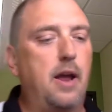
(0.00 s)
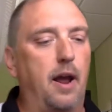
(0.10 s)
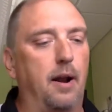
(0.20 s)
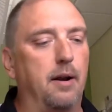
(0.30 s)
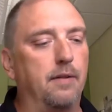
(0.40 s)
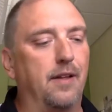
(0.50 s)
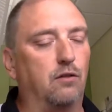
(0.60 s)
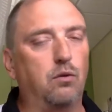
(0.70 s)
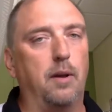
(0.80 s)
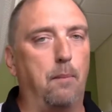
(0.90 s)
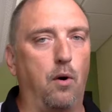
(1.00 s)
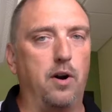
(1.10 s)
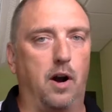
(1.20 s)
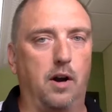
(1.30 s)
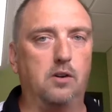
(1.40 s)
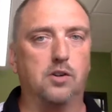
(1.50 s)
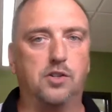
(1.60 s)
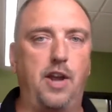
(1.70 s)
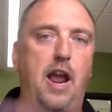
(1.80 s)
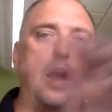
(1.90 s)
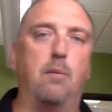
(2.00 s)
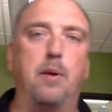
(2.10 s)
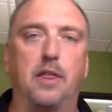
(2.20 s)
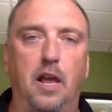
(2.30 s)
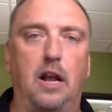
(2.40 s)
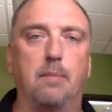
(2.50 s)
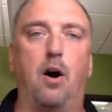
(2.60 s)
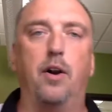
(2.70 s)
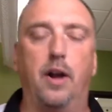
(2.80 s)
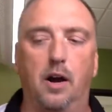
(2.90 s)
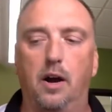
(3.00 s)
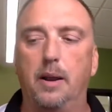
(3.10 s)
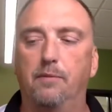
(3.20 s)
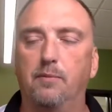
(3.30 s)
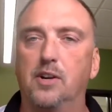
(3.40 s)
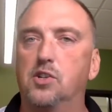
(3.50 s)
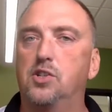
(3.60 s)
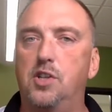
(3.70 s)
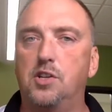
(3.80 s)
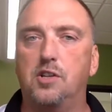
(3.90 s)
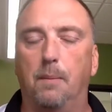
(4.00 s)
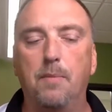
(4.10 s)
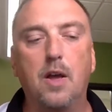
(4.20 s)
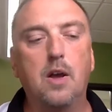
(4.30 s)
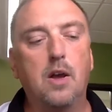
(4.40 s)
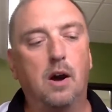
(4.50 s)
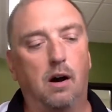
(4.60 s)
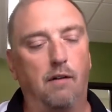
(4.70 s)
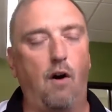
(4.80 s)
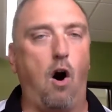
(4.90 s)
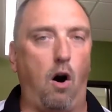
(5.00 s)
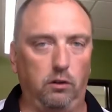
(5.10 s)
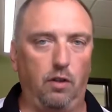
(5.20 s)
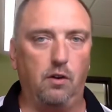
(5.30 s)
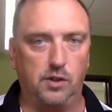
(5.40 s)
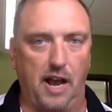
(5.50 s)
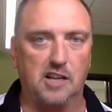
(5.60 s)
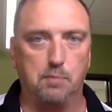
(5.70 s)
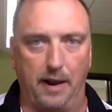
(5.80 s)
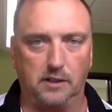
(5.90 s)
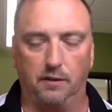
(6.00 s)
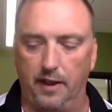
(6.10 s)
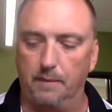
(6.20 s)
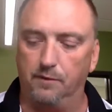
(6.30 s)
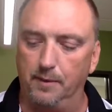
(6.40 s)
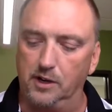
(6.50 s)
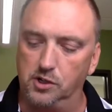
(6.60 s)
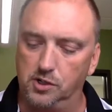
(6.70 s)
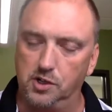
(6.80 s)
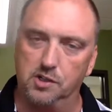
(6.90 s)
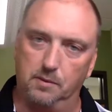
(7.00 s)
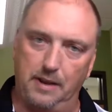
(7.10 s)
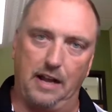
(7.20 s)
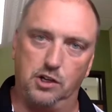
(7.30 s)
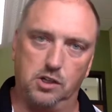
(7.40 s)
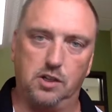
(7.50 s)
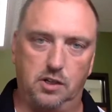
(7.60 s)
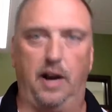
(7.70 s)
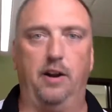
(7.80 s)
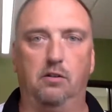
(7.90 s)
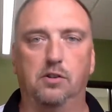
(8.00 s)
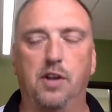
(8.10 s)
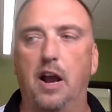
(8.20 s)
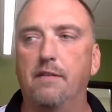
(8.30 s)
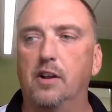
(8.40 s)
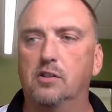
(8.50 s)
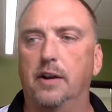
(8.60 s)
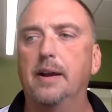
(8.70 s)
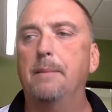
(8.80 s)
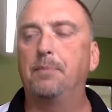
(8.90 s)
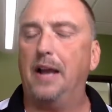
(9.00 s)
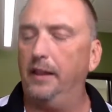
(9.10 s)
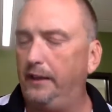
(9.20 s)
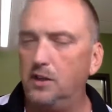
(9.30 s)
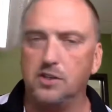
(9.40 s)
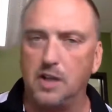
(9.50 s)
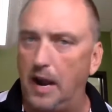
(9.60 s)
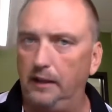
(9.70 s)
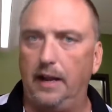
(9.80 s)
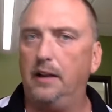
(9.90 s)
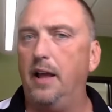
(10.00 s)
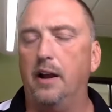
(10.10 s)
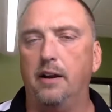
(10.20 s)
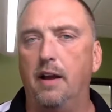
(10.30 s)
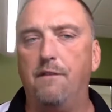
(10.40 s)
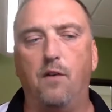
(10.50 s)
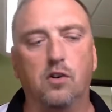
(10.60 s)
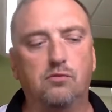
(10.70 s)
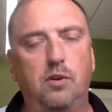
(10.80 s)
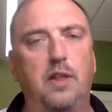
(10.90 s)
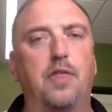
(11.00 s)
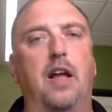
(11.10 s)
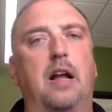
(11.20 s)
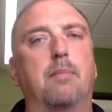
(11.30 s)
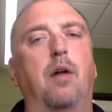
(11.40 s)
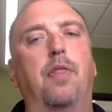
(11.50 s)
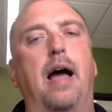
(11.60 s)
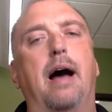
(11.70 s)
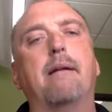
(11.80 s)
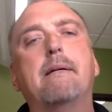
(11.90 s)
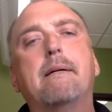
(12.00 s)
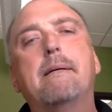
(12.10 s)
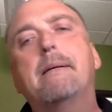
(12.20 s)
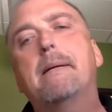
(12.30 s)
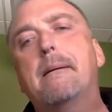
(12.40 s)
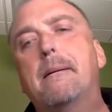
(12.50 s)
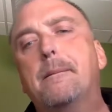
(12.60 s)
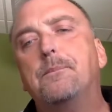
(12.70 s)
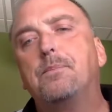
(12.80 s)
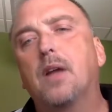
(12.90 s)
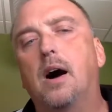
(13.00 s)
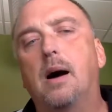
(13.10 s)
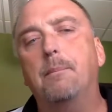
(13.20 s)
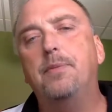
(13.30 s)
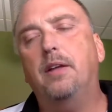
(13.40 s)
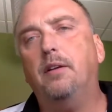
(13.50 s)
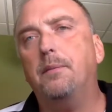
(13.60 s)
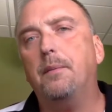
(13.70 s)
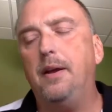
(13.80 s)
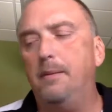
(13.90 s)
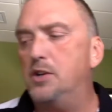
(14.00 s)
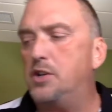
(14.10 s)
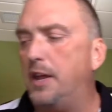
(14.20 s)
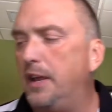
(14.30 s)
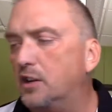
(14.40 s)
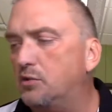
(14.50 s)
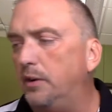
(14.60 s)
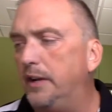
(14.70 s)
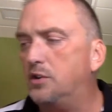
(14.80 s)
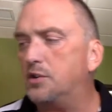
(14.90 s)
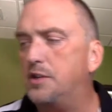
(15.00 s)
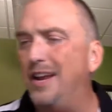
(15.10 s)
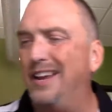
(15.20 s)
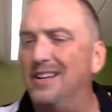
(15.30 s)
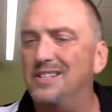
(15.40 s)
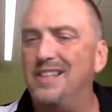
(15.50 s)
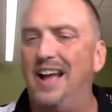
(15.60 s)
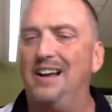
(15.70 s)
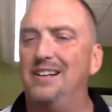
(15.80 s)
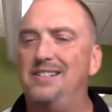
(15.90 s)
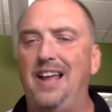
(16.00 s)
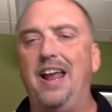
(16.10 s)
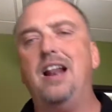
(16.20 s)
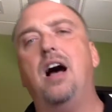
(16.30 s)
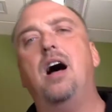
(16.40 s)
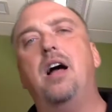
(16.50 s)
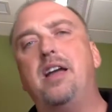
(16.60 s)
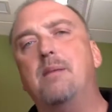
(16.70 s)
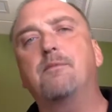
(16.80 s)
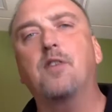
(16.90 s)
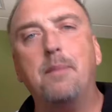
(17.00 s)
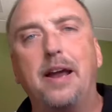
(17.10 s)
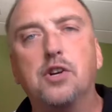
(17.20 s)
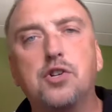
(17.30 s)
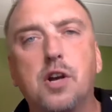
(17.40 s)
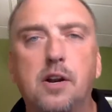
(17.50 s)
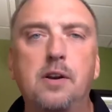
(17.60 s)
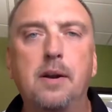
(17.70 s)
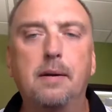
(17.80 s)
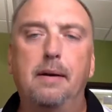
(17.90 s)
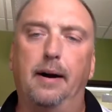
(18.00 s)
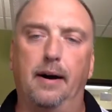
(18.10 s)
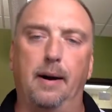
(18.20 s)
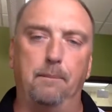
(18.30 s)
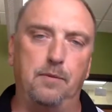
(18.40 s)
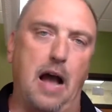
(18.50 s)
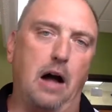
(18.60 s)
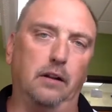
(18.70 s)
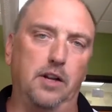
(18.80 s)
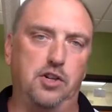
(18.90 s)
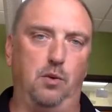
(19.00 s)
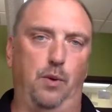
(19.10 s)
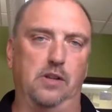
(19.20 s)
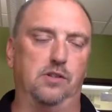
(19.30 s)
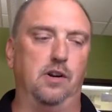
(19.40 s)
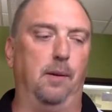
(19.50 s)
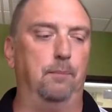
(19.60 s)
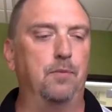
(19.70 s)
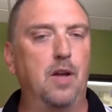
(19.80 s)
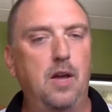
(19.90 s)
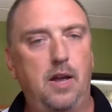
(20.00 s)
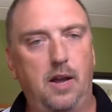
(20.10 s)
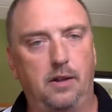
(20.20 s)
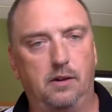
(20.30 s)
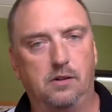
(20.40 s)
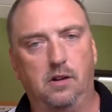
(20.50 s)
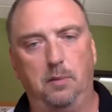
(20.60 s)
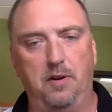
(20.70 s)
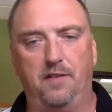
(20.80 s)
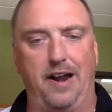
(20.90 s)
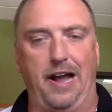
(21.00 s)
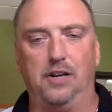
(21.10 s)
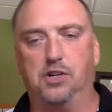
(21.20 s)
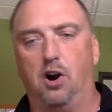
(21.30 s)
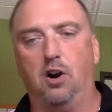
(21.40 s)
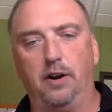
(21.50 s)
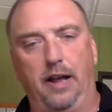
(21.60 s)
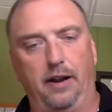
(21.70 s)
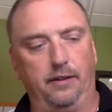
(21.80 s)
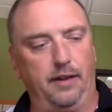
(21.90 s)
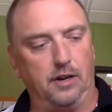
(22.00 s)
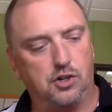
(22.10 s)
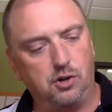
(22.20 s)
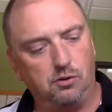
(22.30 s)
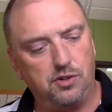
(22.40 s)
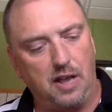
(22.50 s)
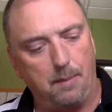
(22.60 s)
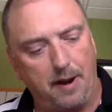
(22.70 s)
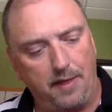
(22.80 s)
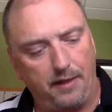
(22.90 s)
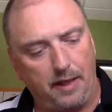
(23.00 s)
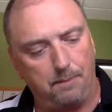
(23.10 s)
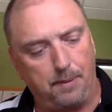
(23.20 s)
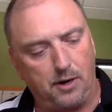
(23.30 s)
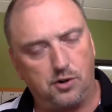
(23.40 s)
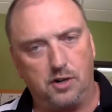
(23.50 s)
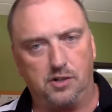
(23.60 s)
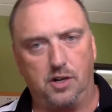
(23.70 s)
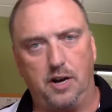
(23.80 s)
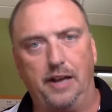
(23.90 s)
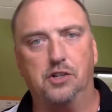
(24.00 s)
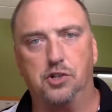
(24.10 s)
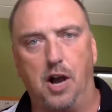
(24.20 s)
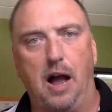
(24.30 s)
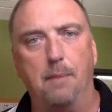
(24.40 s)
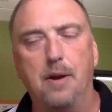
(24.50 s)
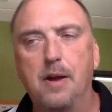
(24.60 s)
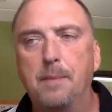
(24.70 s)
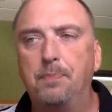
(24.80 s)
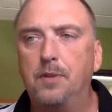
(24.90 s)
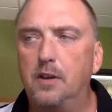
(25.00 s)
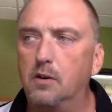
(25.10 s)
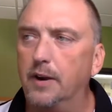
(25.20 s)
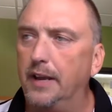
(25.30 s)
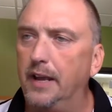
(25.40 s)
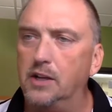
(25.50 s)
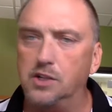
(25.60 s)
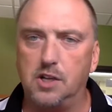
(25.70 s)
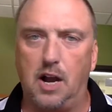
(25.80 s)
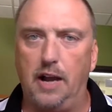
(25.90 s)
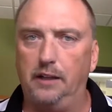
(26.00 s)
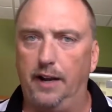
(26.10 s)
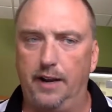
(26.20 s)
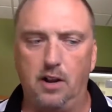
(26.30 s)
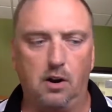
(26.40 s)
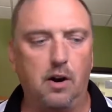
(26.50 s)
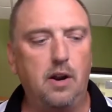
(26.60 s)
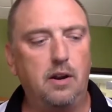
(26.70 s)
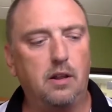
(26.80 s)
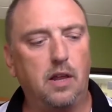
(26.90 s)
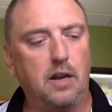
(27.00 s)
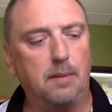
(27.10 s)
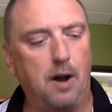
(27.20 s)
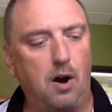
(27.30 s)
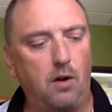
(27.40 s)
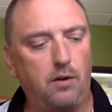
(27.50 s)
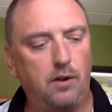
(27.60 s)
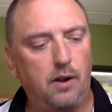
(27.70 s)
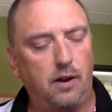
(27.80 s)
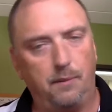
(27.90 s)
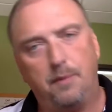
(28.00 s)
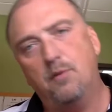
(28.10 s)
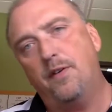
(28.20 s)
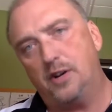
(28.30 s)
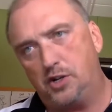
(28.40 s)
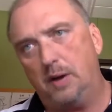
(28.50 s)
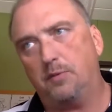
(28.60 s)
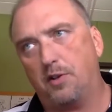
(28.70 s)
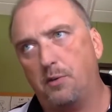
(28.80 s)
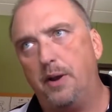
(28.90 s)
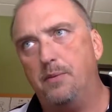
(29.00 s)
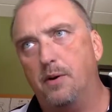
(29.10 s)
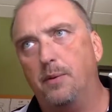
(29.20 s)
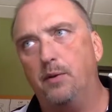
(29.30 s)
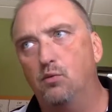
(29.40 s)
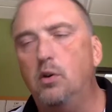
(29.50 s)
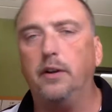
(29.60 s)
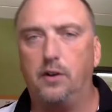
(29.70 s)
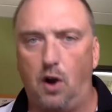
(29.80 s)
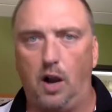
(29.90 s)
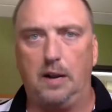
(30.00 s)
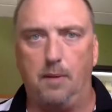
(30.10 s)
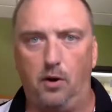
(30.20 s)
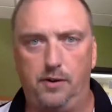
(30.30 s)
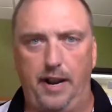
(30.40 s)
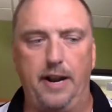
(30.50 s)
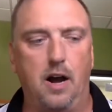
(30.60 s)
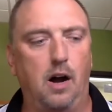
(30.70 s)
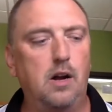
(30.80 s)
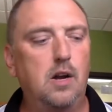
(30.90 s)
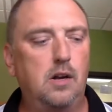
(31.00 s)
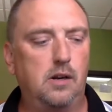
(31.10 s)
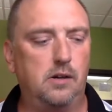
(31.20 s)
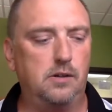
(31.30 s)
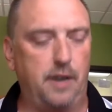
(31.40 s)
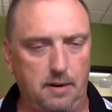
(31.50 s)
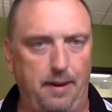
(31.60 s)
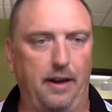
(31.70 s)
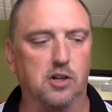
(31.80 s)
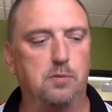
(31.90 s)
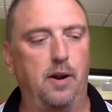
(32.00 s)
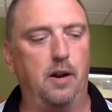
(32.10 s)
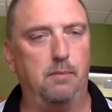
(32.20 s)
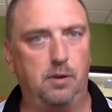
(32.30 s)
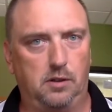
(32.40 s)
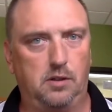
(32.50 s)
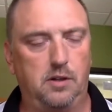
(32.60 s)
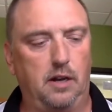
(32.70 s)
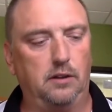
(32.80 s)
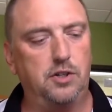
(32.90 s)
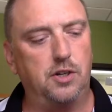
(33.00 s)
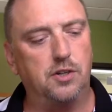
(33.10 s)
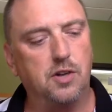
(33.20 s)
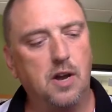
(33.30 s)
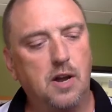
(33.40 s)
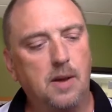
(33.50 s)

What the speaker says: And that's really important to understand when we think about information system, of all of those aspects of the information system, not just the technical side of it. So I like to just highlight that and have folks really think about that. The other image I think is really interesting is that data, information, knowledge, and wisdom. And there's a little bit of an eye chart that shows that, but I think that picture does a nice job. And again, just to highlight here, you think about, and we move into chapter 3 where we really talk about data and data management and business intelligence.